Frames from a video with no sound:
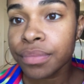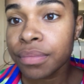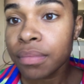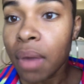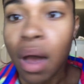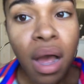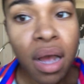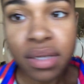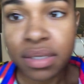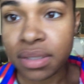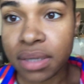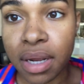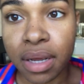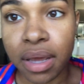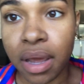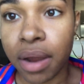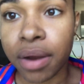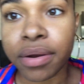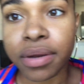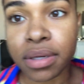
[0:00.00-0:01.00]
Pastor
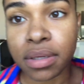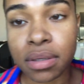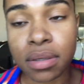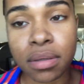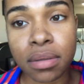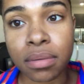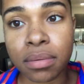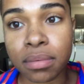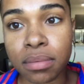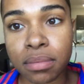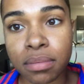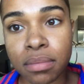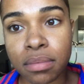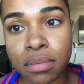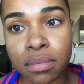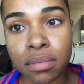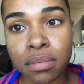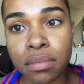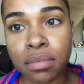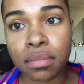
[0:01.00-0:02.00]
Garrison.
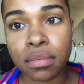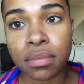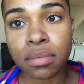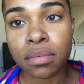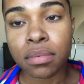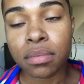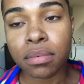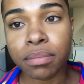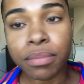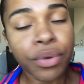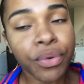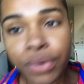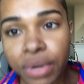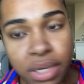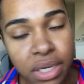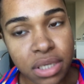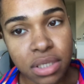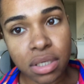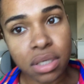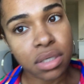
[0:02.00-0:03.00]
My
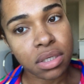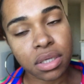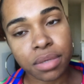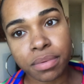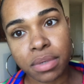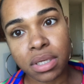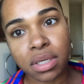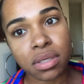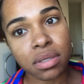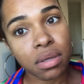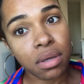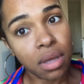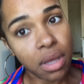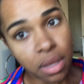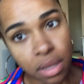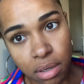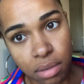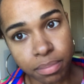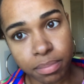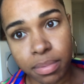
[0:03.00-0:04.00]
relationship needs some help.
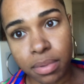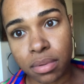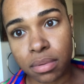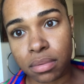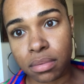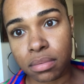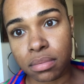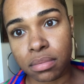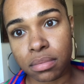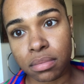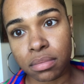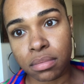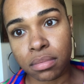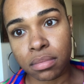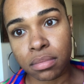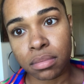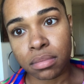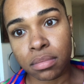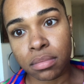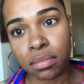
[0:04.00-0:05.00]

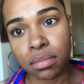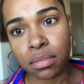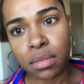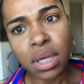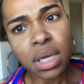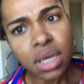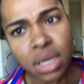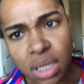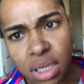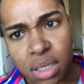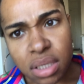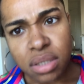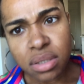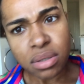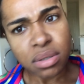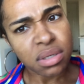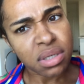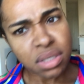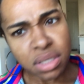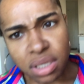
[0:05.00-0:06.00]
It needs some
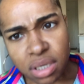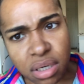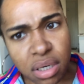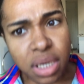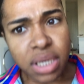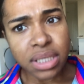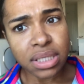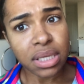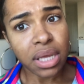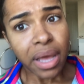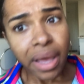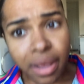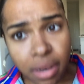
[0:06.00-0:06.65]
serious help.